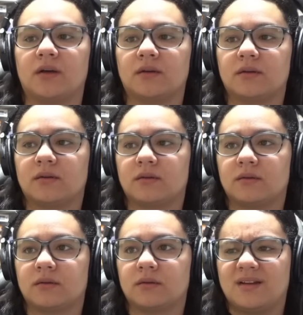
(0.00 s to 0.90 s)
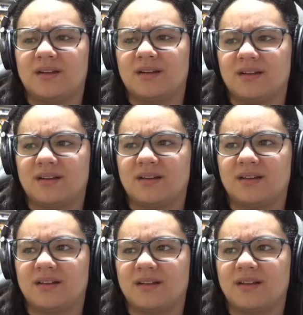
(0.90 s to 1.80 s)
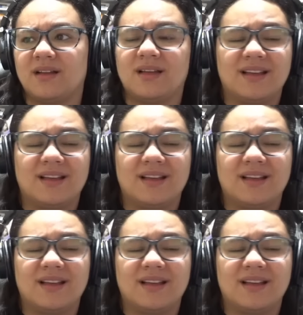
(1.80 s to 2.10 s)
Like cult made with the devil.